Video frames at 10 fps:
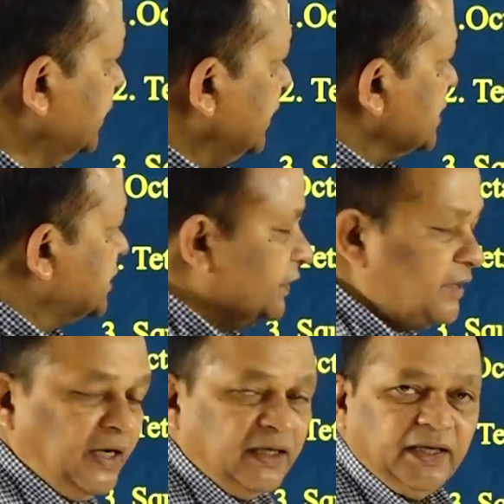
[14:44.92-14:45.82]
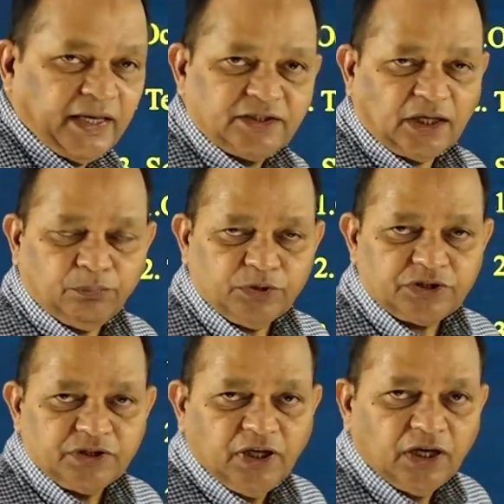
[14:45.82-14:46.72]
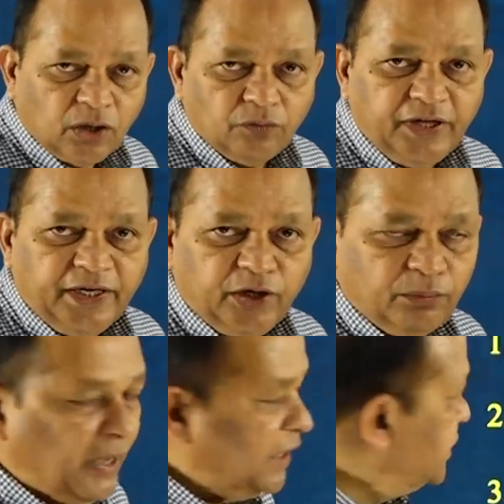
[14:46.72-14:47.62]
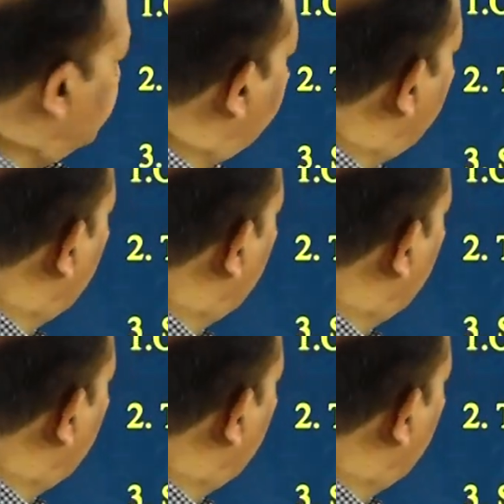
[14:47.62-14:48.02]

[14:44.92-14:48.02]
he has given the examples. Now we need to match them.